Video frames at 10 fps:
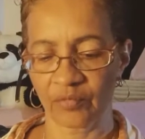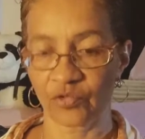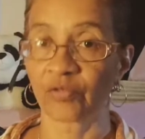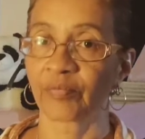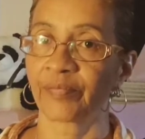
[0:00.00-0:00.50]

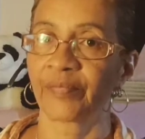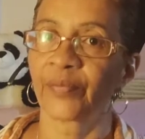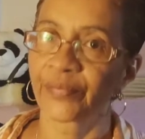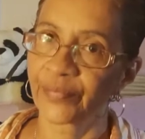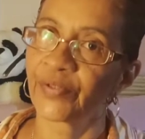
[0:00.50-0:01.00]
Trust me,
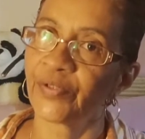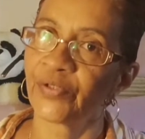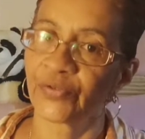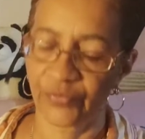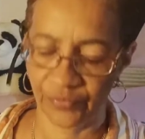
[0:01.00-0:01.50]
I worked 30
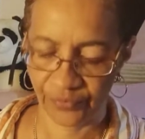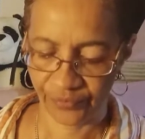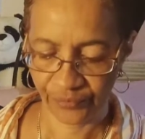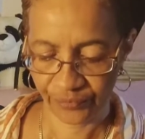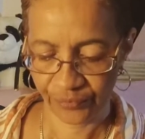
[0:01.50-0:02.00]
years
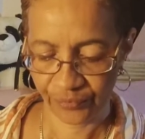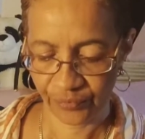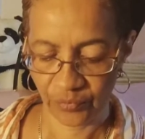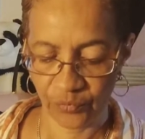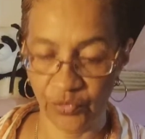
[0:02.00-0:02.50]

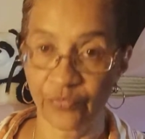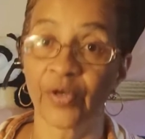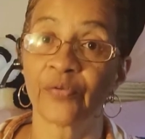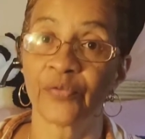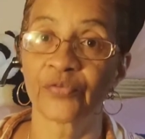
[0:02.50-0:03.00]
with
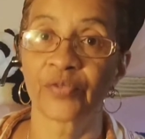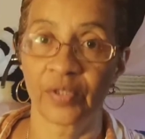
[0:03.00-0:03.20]
veterans,